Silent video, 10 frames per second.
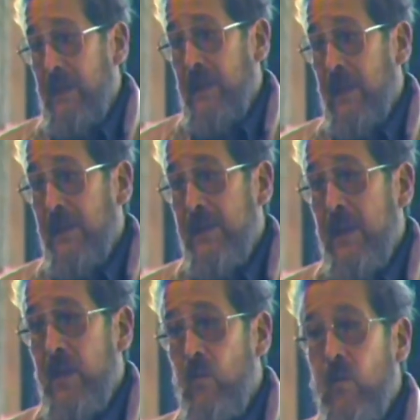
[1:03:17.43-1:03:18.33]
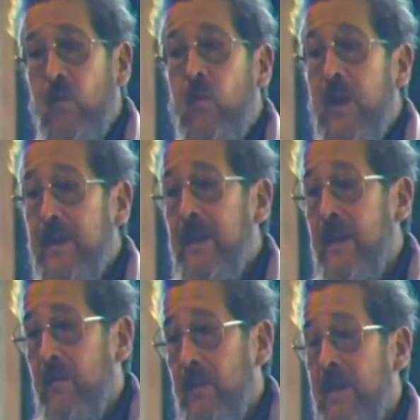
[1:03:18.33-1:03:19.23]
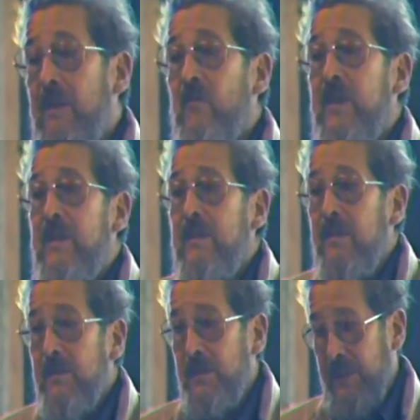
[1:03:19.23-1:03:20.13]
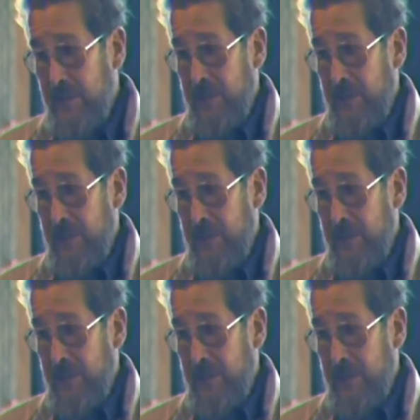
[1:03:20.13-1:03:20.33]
and say, what can we use this